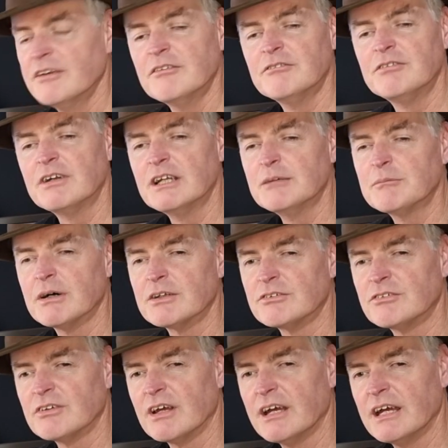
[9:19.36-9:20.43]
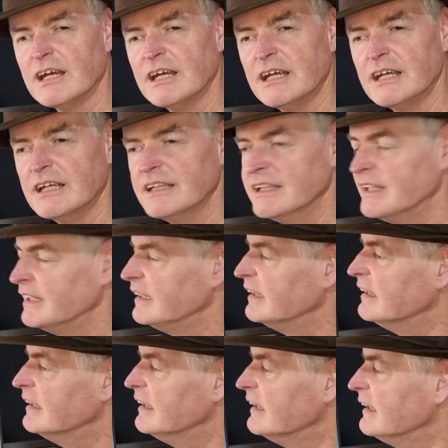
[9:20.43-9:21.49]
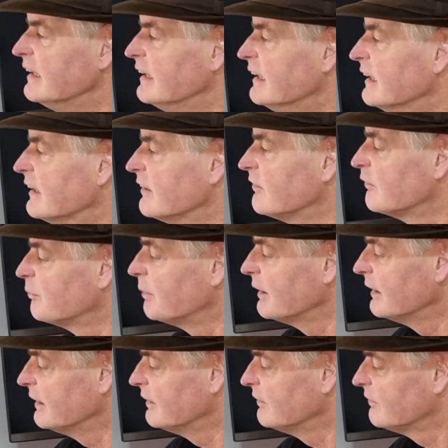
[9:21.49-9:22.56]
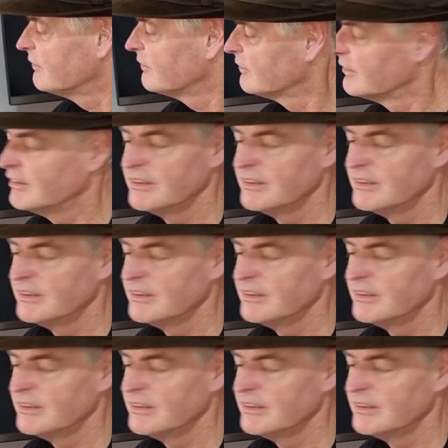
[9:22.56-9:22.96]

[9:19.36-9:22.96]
very much a inner space,